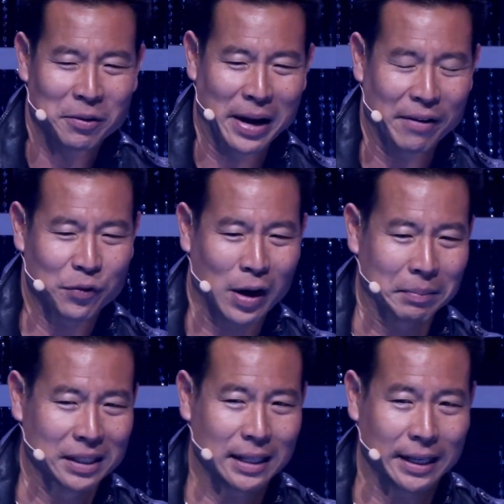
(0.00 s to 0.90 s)
we have
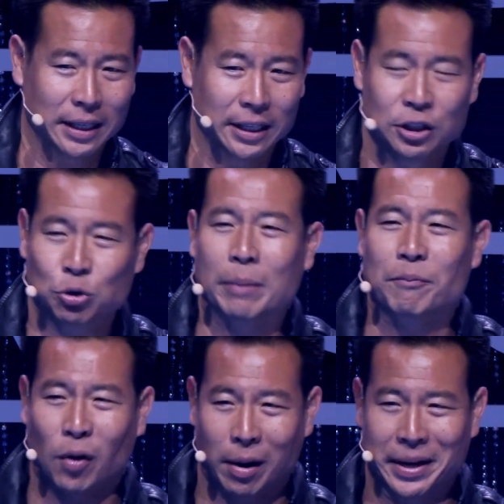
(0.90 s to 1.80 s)
companies like in shrimp
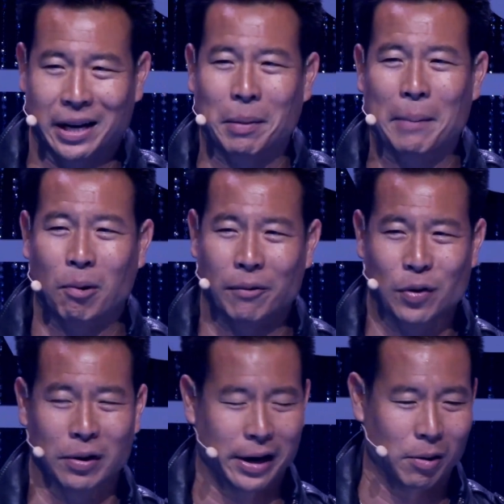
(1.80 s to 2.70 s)
farming in my
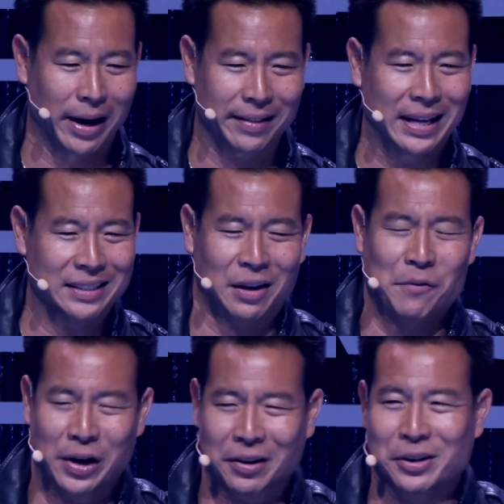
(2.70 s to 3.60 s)
portfolio, right? That's a
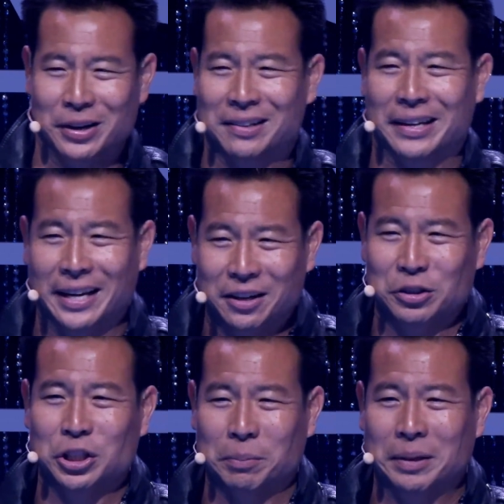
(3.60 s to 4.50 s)
very uniquely
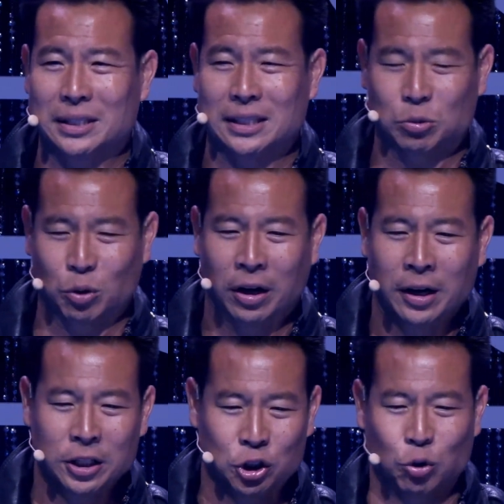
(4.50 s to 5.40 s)
Indonesia business, where
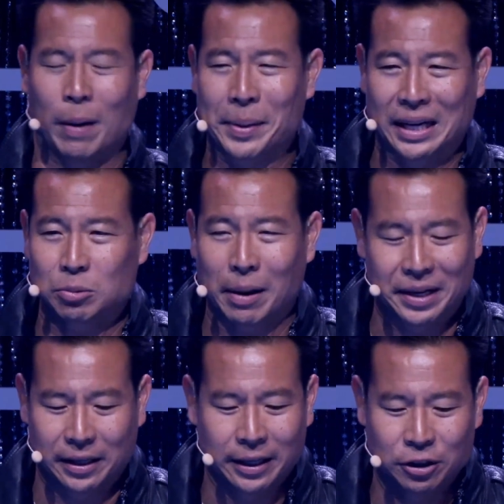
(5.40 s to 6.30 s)
shrimping is
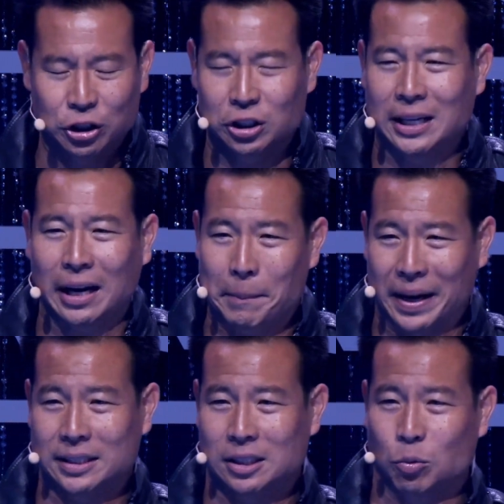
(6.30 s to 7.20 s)
probably Indonesia's second
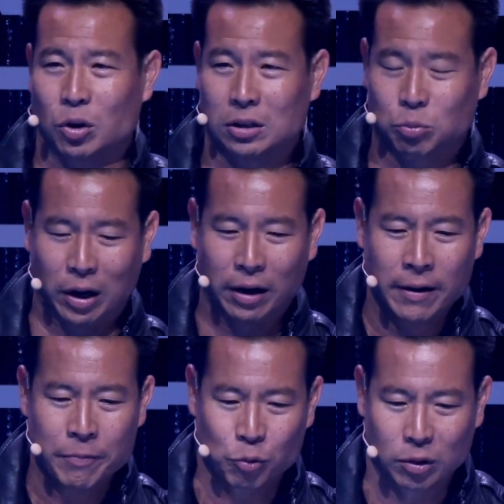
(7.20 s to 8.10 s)
biggest in the world, where
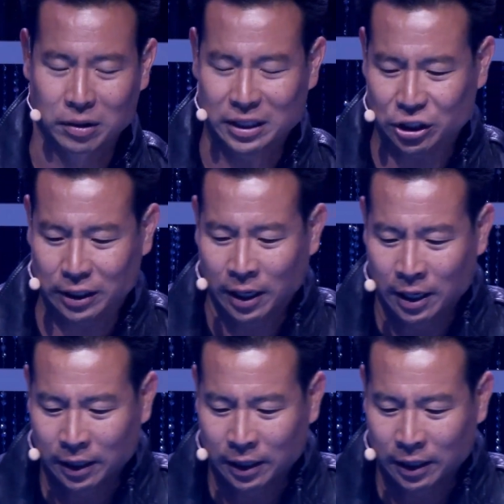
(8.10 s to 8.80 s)
we're releasing,